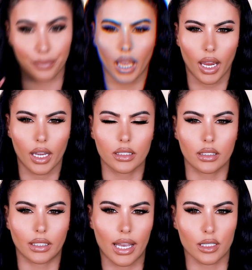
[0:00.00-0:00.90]
And
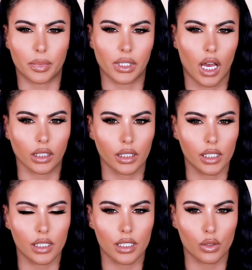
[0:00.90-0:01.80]
last but not
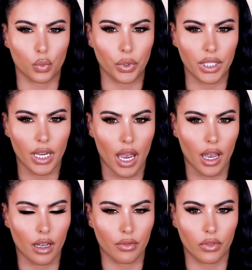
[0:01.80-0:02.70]
least, we
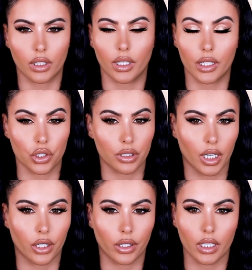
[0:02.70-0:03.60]
have the
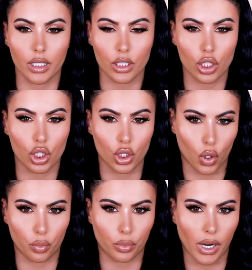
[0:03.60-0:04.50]
legendary
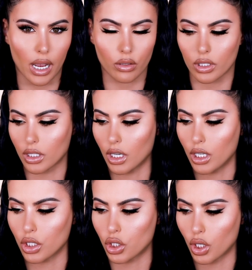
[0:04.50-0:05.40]
Soap Brows.
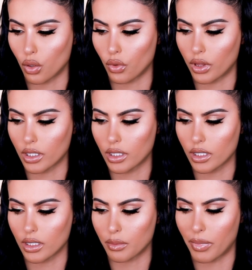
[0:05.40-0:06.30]
So this
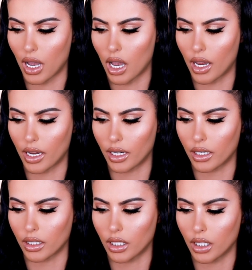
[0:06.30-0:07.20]
is
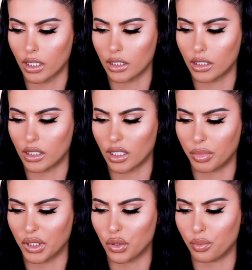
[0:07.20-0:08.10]
by
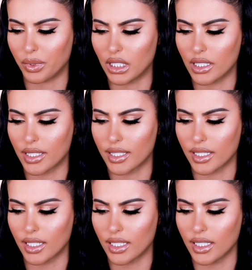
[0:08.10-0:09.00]

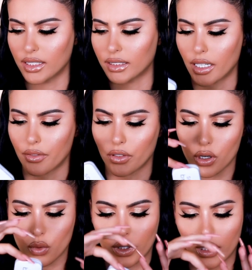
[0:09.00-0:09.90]
WBC. I never
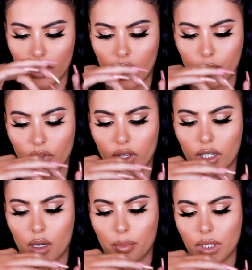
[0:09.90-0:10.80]
know what the name of the
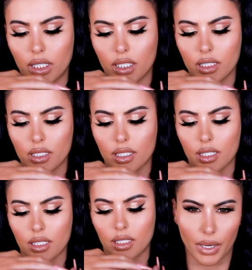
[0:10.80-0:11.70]
company
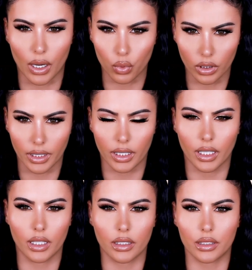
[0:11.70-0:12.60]
is, but I will link
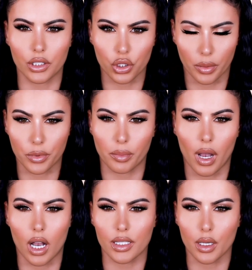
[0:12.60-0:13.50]
it in the description
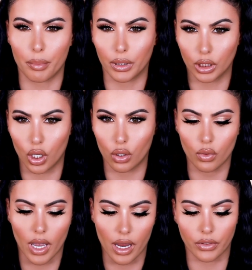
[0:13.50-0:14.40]
box
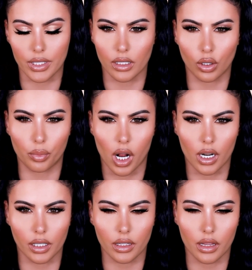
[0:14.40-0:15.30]
below, every single
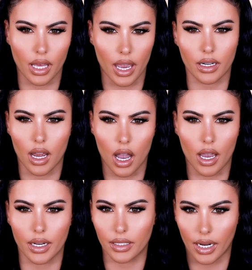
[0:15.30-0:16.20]
product that
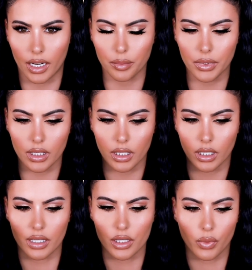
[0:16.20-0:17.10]
I named.
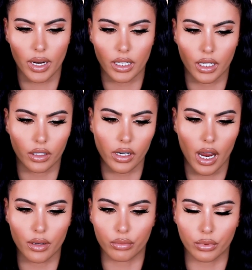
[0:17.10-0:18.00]
This right here,
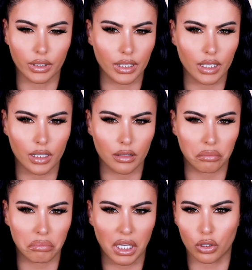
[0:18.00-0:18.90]
I really
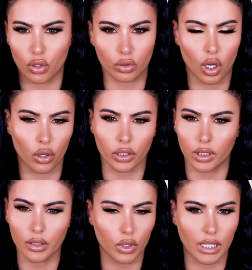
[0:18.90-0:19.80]
can no longer
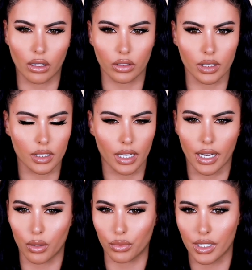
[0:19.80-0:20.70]
live without this. Like,
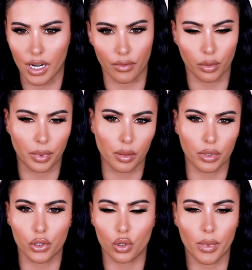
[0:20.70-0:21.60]
I would never be
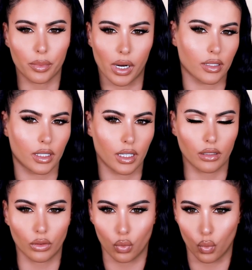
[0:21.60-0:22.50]
able to do my brows
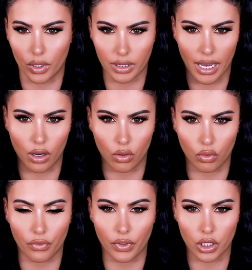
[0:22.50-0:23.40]
again
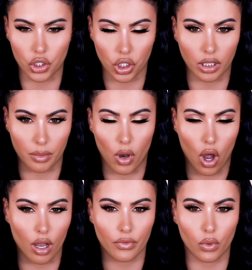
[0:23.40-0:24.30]
without finishing them
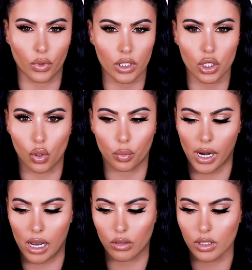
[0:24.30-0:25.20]
off with Soap
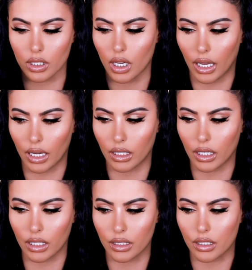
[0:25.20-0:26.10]
Brows. It
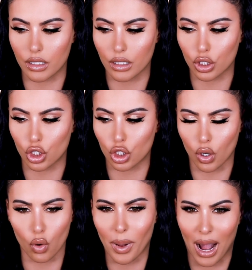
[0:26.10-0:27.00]
is
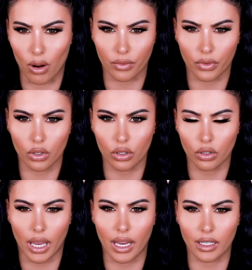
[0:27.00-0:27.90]
so
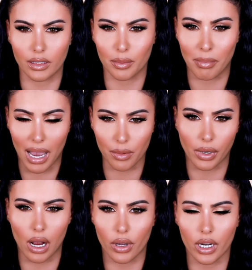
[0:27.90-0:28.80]
powerful, and my
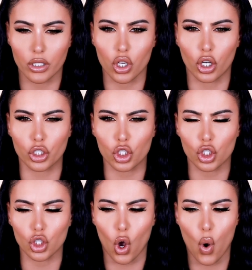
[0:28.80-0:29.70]
brow hairs are
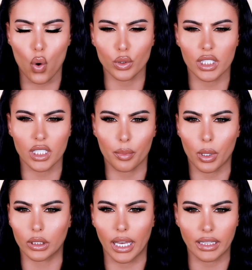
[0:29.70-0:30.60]
so
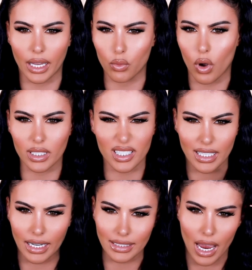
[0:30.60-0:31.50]
stubborn. Like, they want to
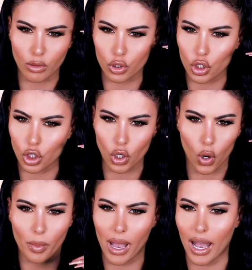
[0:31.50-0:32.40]
stay down
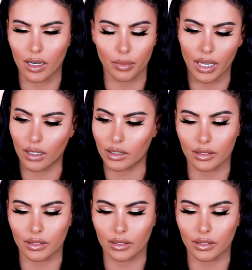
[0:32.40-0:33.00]
so bad. I'm like,